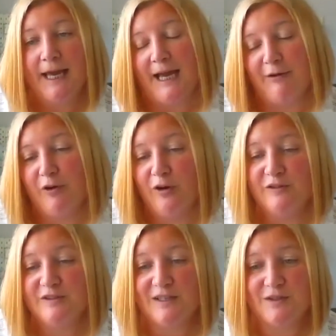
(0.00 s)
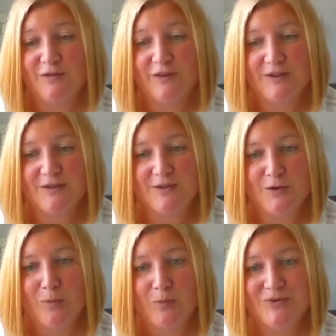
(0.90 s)
Have half a dozen of those
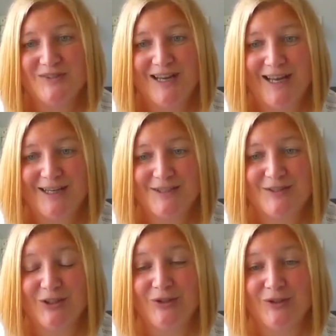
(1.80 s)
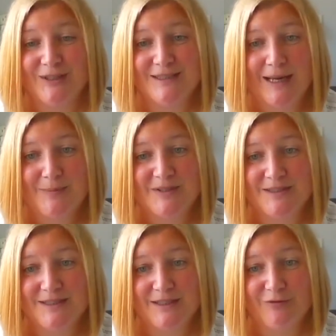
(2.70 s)
examples to hand that you can adapt
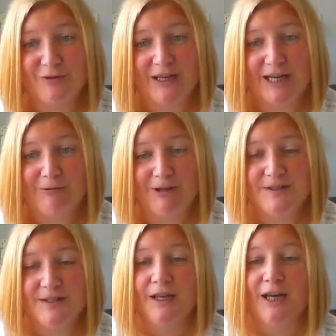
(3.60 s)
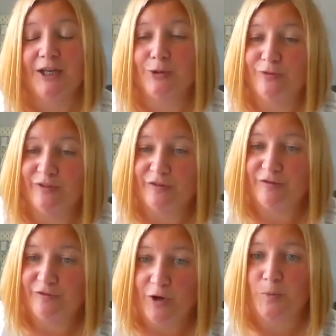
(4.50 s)
into different areas, and you'll feel
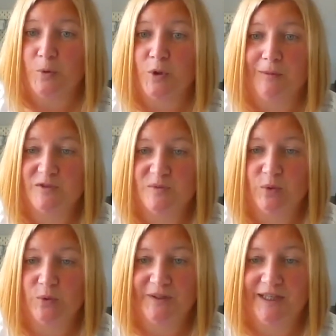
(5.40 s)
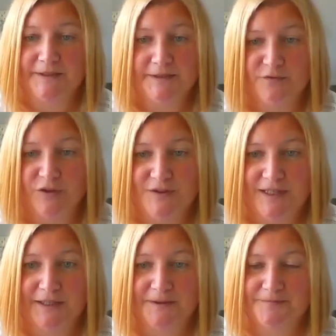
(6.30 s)
far more comfortable on that interview day.